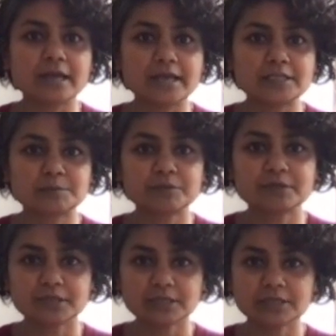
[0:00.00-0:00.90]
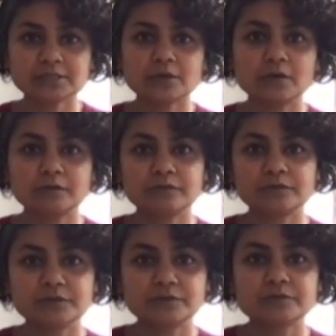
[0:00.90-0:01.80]
expertise of
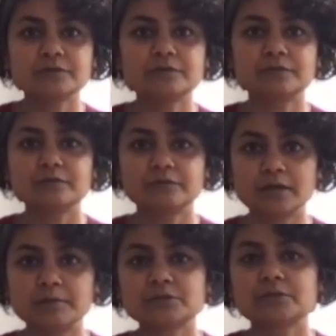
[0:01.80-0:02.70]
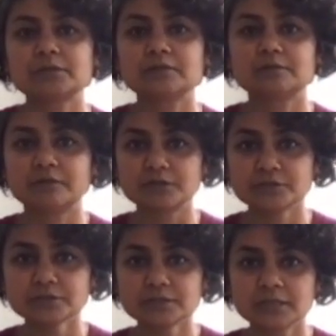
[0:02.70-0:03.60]
different pharmaceutical
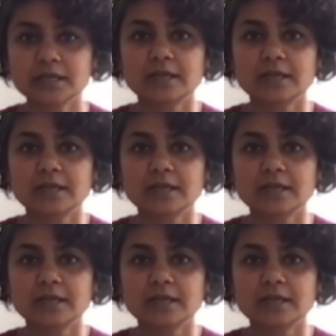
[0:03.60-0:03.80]
functions,